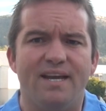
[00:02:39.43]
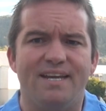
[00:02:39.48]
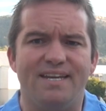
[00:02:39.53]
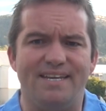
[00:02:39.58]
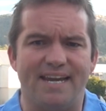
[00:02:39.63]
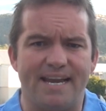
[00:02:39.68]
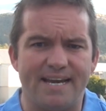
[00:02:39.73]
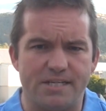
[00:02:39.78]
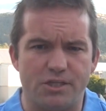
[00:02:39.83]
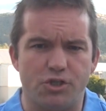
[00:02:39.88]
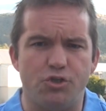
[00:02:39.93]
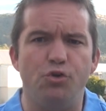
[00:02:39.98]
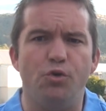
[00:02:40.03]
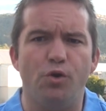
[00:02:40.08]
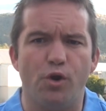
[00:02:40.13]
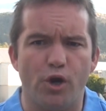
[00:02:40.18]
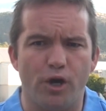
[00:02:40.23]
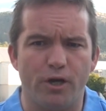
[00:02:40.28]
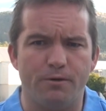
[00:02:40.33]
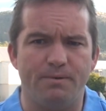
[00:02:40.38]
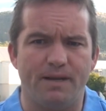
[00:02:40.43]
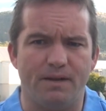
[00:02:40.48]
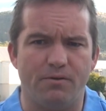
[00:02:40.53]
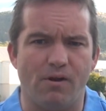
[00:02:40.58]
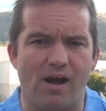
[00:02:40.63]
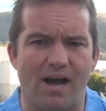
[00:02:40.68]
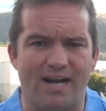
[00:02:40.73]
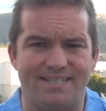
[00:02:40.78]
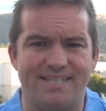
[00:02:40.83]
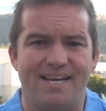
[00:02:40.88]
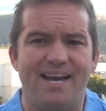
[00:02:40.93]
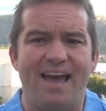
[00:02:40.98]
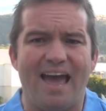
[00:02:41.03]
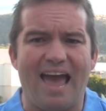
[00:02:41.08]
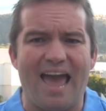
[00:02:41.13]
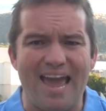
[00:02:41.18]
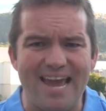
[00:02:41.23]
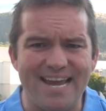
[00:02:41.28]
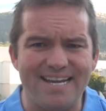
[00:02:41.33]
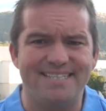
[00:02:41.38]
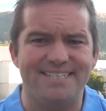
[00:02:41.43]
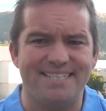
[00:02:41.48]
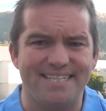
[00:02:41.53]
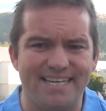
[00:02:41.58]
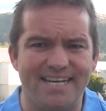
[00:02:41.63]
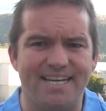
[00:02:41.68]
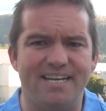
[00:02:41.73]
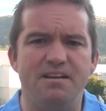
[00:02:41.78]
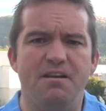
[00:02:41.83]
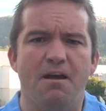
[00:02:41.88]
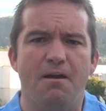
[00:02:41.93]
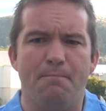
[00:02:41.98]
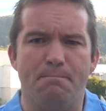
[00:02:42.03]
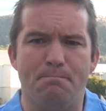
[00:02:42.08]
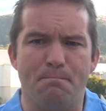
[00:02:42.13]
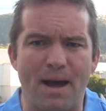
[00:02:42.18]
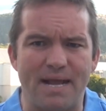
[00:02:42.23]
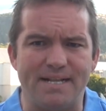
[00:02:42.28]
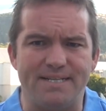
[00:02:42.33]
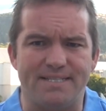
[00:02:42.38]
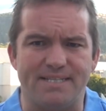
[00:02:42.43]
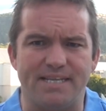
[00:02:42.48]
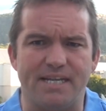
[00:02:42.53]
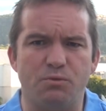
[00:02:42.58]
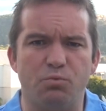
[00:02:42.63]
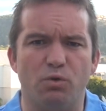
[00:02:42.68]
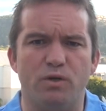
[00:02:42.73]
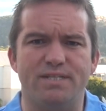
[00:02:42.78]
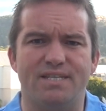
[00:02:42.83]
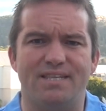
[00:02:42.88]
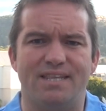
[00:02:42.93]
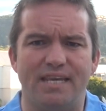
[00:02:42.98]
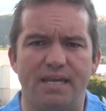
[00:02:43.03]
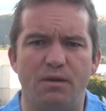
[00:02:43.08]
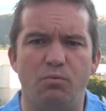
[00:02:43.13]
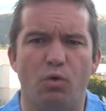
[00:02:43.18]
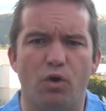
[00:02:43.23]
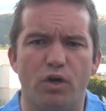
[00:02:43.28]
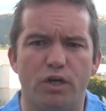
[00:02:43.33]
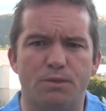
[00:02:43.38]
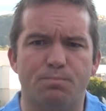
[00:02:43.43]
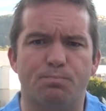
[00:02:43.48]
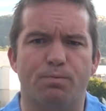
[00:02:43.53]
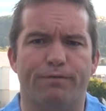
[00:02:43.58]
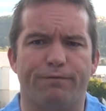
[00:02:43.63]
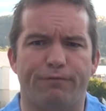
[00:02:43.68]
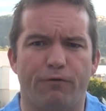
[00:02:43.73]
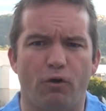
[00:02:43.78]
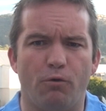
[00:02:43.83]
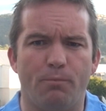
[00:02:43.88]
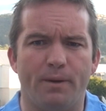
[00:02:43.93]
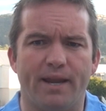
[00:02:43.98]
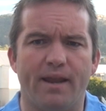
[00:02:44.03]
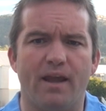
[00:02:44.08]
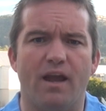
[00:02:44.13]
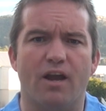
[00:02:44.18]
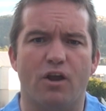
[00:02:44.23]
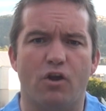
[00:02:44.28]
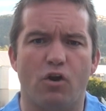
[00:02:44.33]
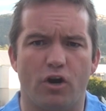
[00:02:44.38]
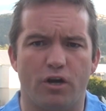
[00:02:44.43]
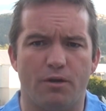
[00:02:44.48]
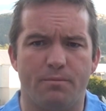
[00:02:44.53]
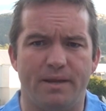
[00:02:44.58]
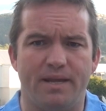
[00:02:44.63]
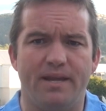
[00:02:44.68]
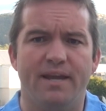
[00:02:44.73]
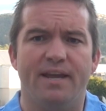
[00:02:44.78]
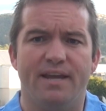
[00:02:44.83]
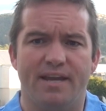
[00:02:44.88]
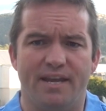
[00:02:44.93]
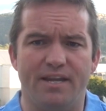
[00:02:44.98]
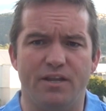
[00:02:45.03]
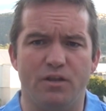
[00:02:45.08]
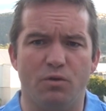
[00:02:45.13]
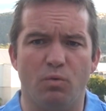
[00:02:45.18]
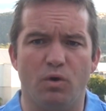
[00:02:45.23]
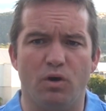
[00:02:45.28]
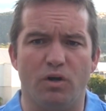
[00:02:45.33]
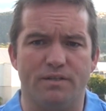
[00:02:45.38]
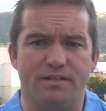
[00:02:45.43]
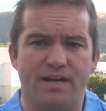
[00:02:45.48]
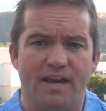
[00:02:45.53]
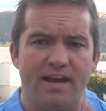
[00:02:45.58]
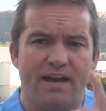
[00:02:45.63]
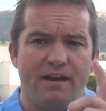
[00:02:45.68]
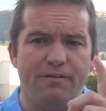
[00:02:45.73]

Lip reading: Yes, you heard me right. 18 months. It was the worst performing economy in the world.